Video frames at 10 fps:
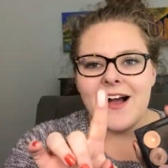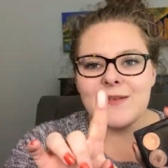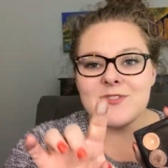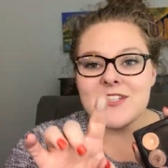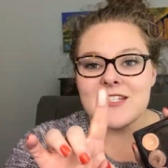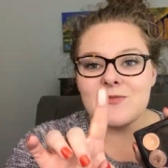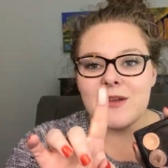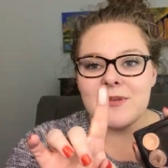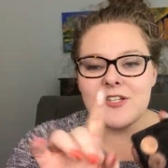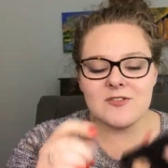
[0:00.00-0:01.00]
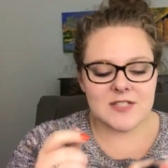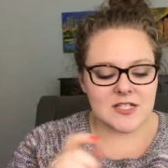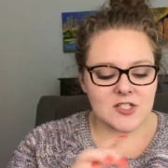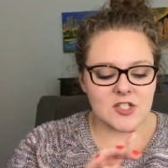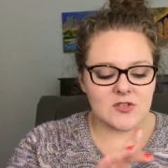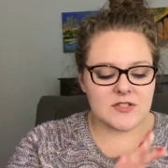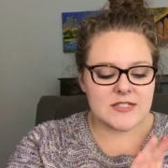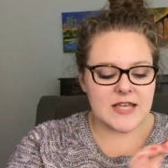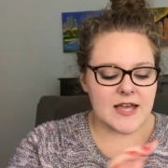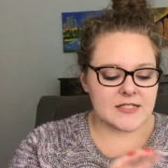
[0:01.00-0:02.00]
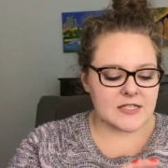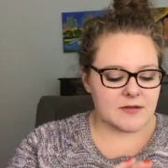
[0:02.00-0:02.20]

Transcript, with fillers: um, so this is what I've been using to set